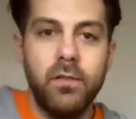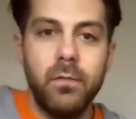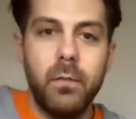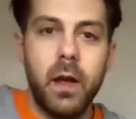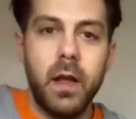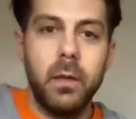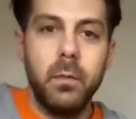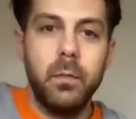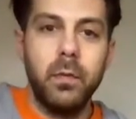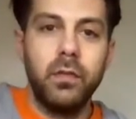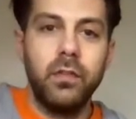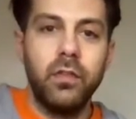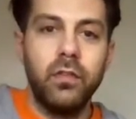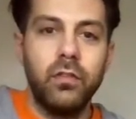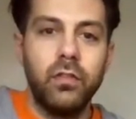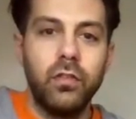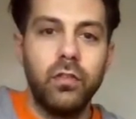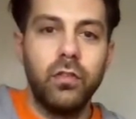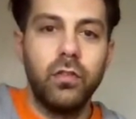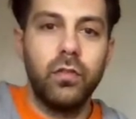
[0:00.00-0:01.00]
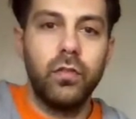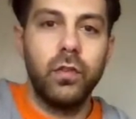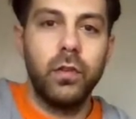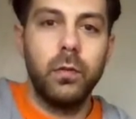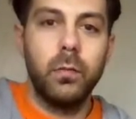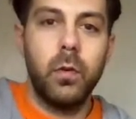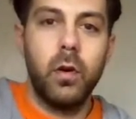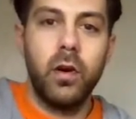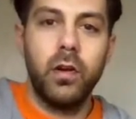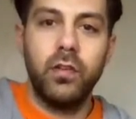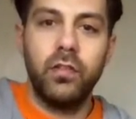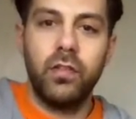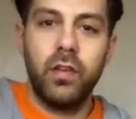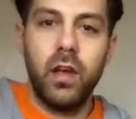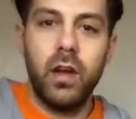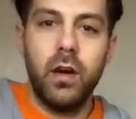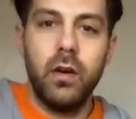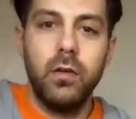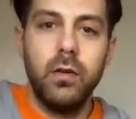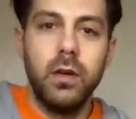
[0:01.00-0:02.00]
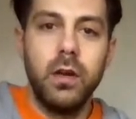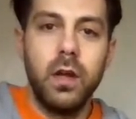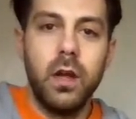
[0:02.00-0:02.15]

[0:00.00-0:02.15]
main positions for the minor scale,